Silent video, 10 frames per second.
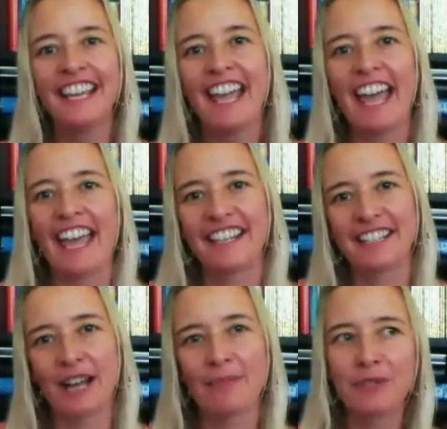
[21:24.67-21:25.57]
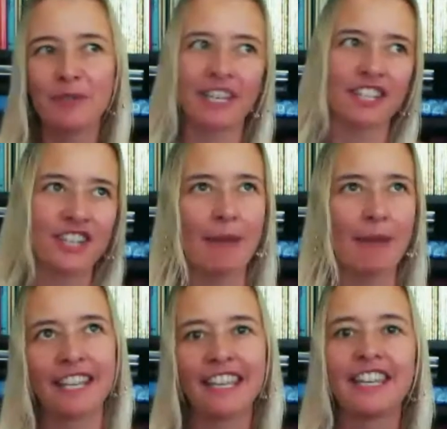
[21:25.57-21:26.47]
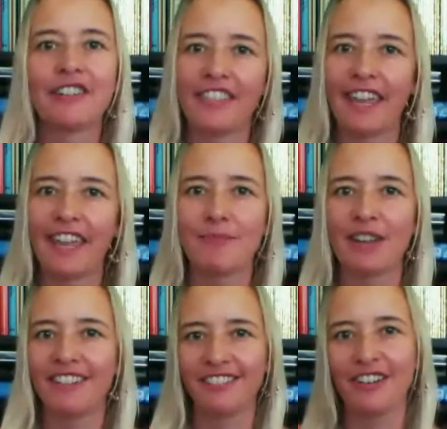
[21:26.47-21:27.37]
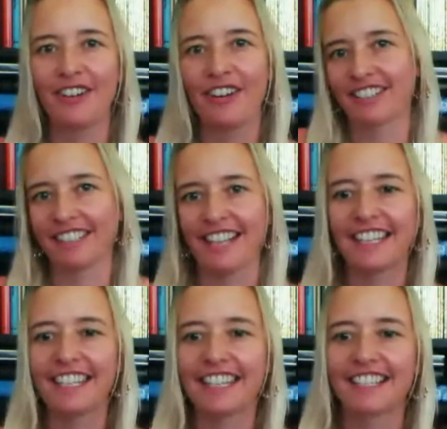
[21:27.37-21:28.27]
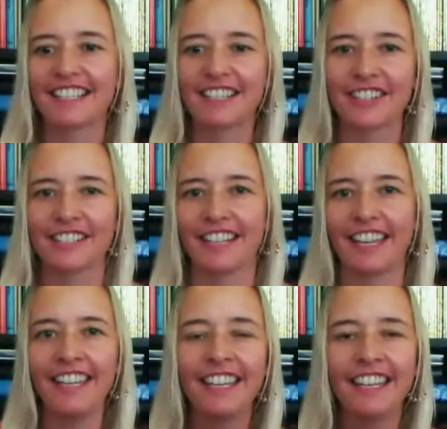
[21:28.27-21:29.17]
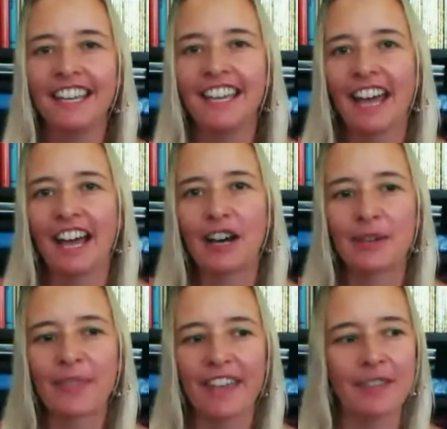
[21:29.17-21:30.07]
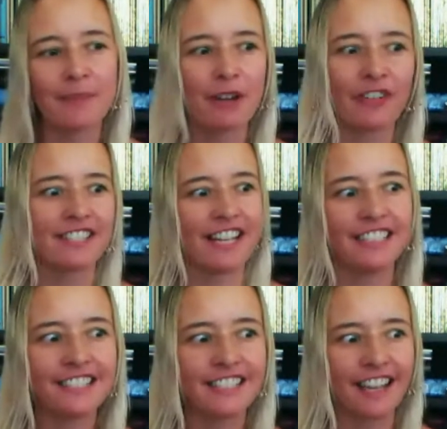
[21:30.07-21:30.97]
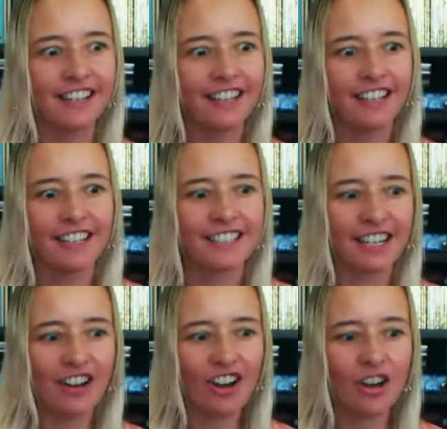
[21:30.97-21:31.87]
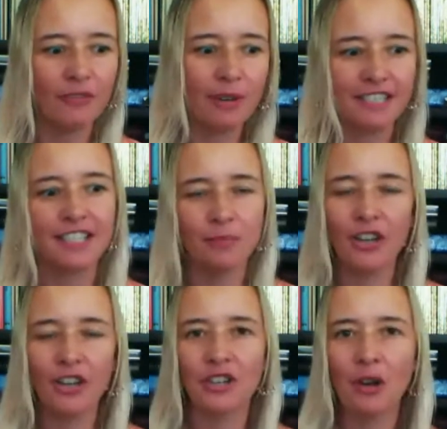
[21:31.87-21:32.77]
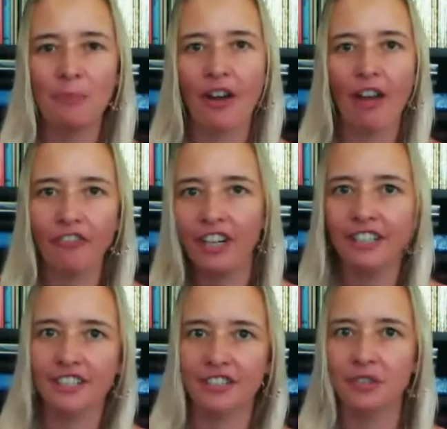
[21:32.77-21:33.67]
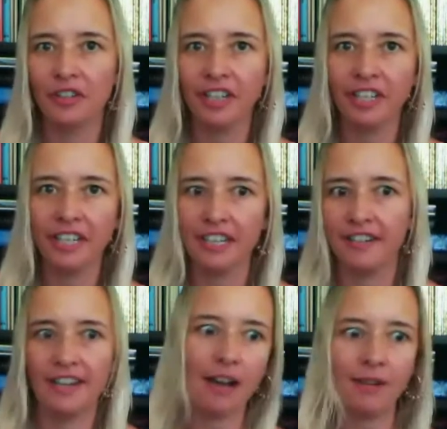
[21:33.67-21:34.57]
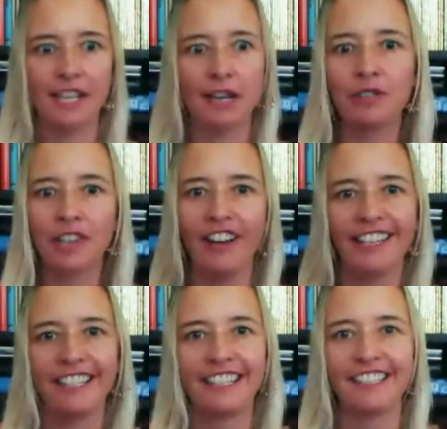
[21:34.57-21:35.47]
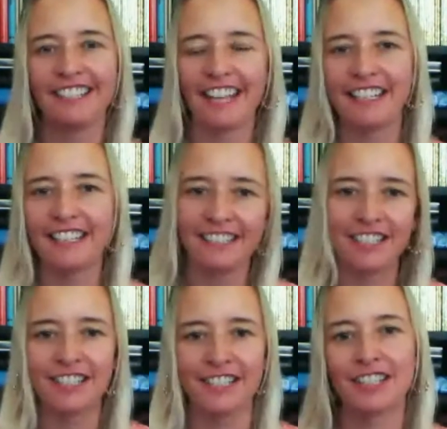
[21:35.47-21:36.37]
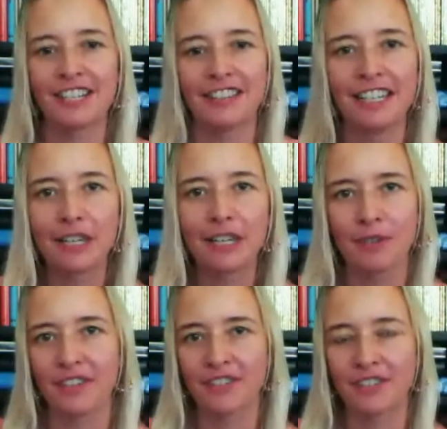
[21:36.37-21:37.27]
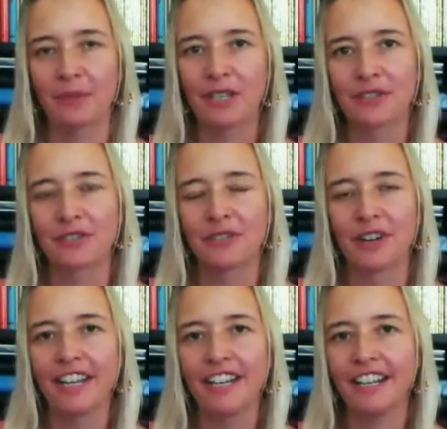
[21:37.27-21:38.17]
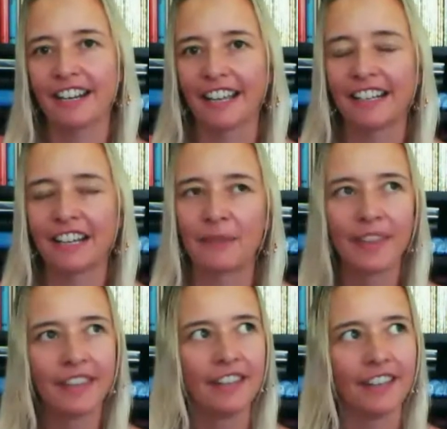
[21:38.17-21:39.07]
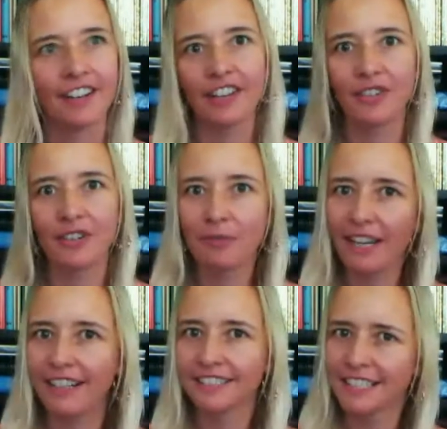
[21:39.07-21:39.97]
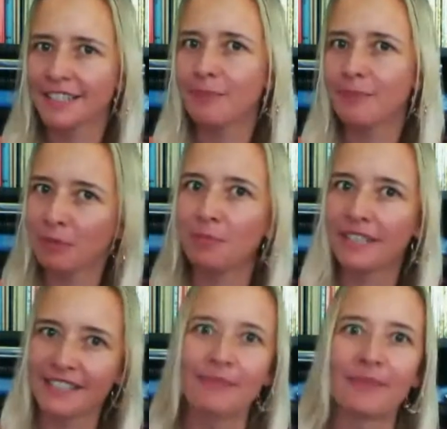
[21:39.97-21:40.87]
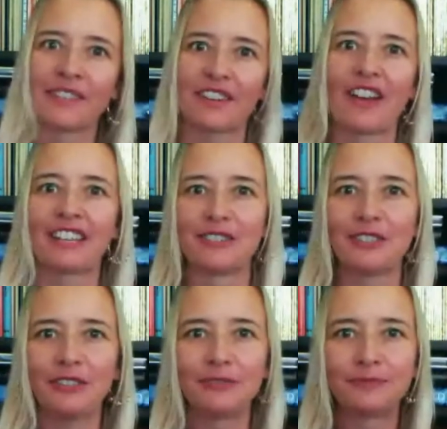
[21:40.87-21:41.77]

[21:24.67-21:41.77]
and doing a chapter here and there, but not actually taking it seriously. And then my friend Sally said, oh, I went to this workshop and I've written a story and now it's up online, and she shared the link with us so we could all read it. And I thought, wow, this is probably something that I can do.